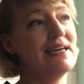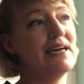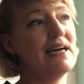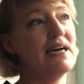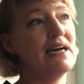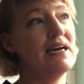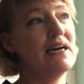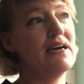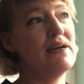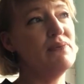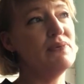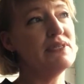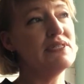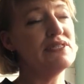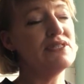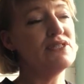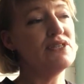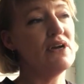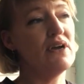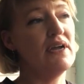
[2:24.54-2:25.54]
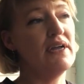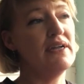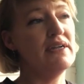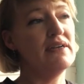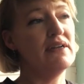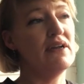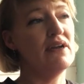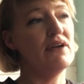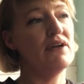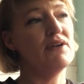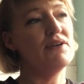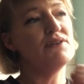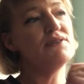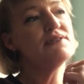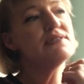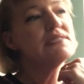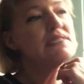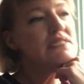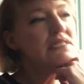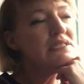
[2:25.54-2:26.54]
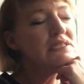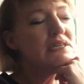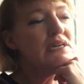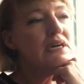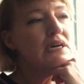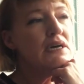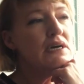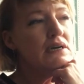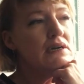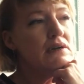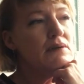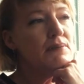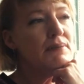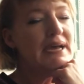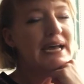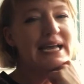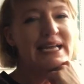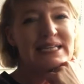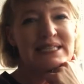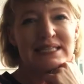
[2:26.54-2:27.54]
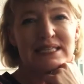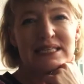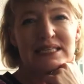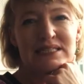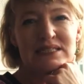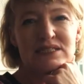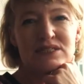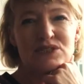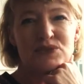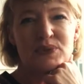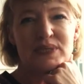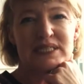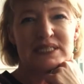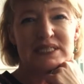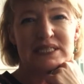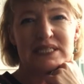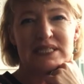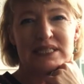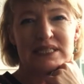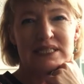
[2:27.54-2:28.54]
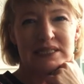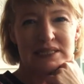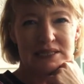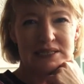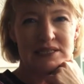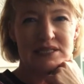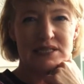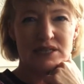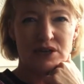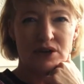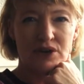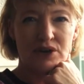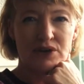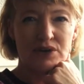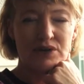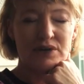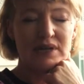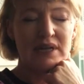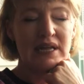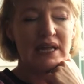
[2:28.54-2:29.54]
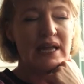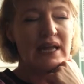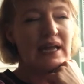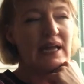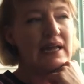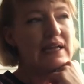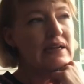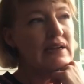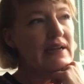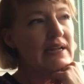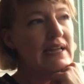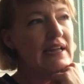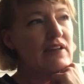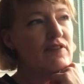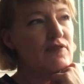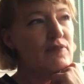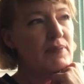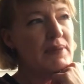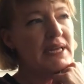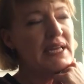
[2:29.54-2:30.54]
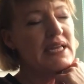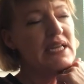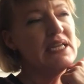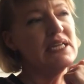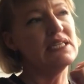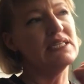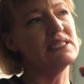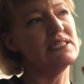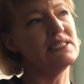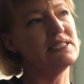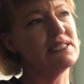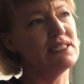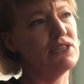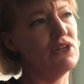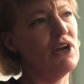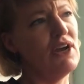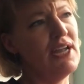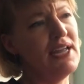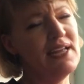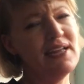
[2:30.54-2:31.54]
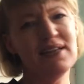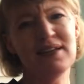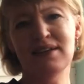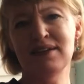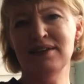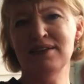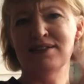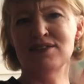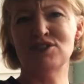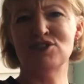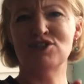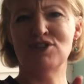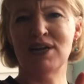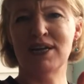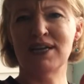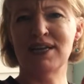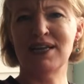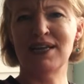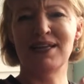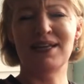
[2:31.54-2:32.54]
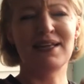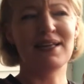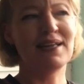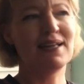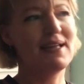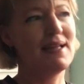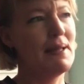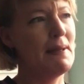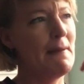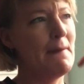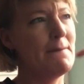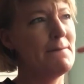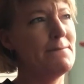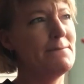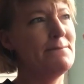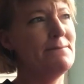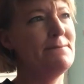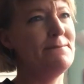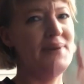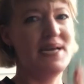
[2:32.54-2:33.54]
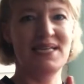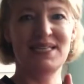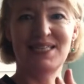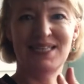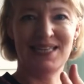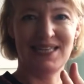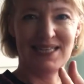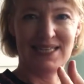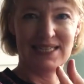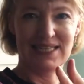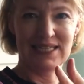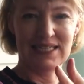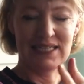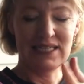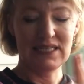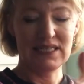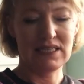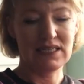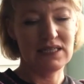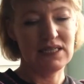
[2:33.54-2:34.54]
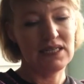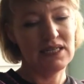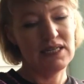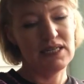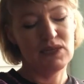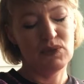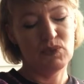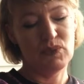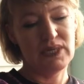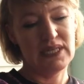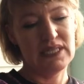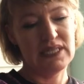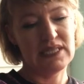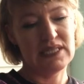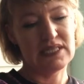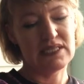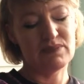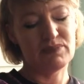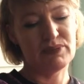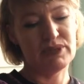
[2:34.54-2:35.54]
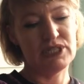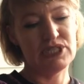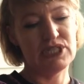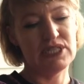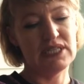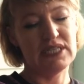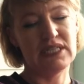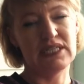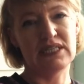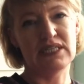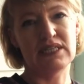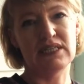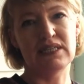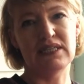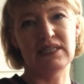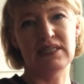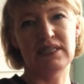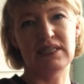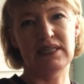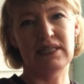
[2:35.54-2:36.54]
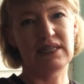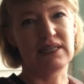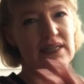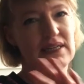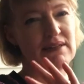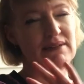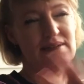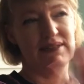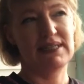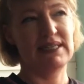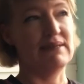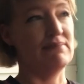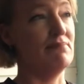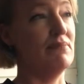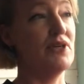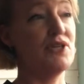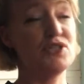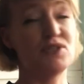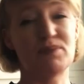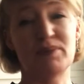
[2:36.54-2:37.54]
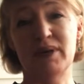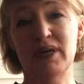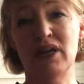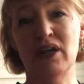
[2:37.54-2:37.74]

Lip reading: I was diagnosed 18 to 20 years ago, and I have been denying, struggling, battling with depression most of my